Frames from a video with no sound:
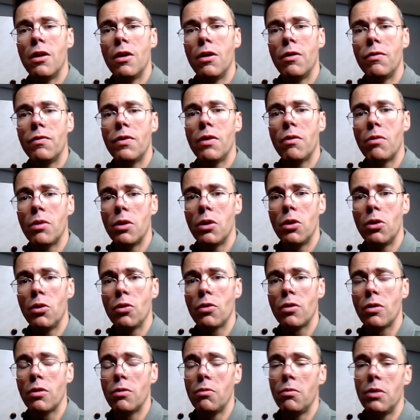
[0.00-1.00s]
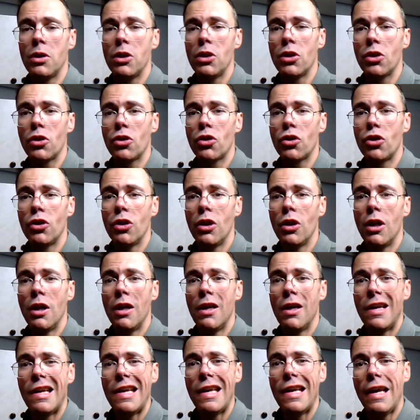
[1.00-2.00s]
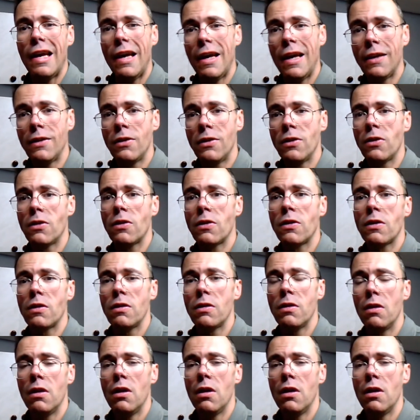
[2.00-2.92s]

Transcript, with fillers: of the road which ends